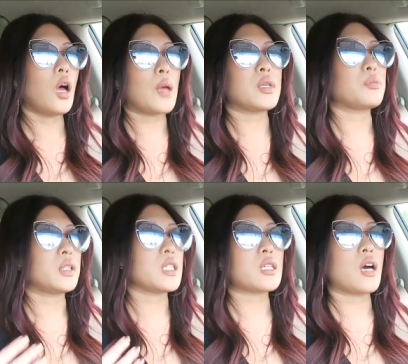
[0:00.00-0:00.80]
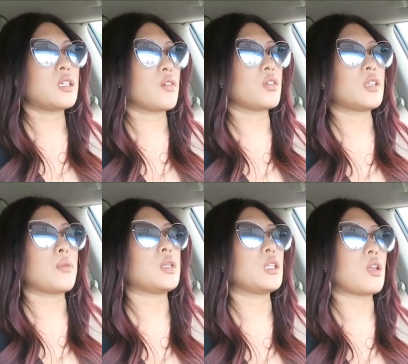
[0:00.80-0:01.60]
I mean, please God, never
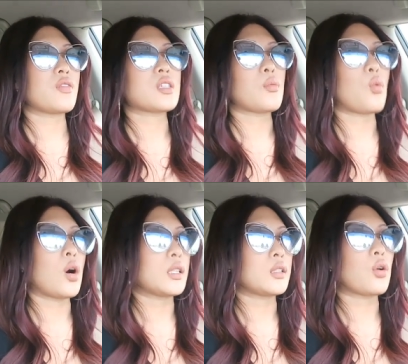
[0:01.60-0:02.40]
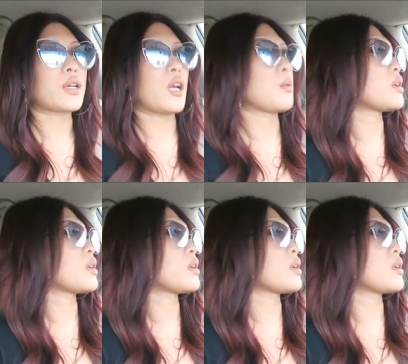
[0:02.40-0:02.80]
let me love someone or care